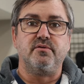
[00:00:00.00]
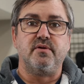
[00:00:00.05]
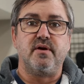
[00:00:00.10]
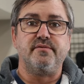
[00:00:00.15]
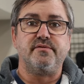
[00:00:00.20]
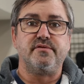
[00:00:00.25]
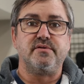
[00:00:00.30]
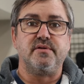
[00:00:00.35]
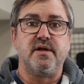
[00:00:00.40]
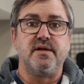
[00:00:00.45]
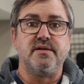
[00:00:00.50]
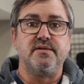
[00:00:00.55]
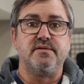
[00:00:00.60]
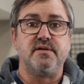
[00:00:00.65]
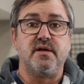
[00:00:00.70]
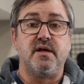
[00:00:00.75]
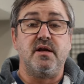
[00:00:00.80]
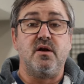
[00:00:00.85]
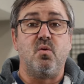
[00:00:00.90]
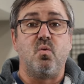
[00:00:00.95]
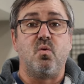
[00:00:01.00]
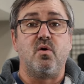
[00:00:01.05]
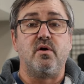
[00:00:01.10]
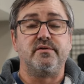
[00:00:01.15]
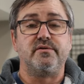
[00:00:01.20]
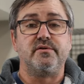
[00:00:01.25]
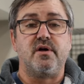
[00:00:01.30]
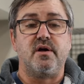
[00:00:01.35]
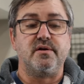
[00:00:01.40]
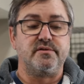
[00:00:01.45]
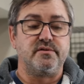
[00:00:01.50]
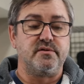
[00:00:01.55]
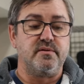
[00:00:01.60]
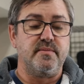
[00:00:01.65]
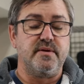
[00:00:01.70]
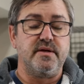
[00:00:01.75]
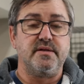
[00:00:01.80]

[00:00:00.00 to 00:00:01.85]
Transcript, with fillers: drive sleds, and it works awesome.